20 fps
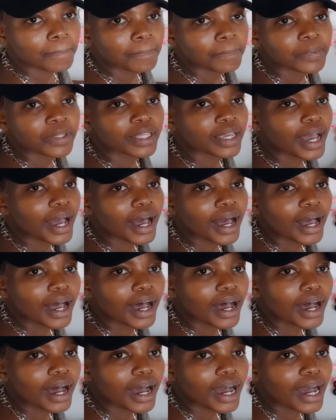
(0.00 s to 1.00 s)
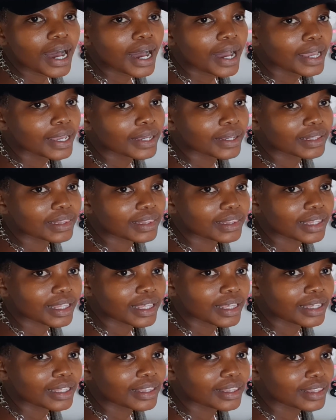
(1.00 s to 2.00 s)
Yeah, I
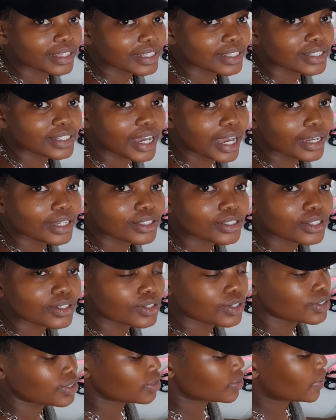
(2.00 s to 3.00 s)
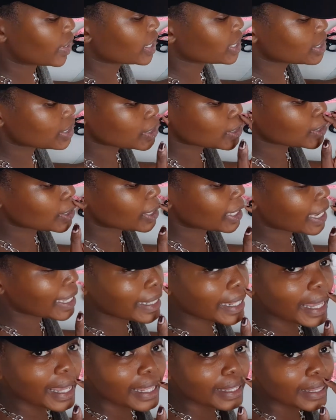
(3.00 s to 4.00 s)
think these colors look great
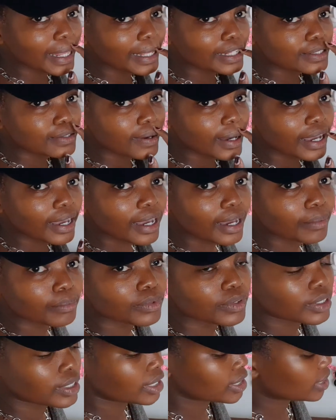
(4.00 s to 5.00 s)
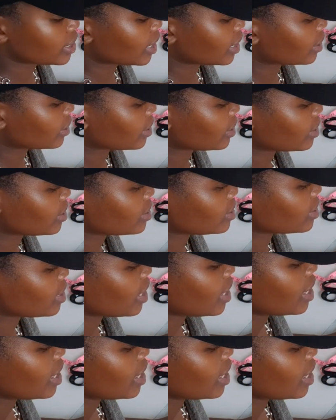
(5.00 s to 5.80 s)
together. That's why I'm doing it like this.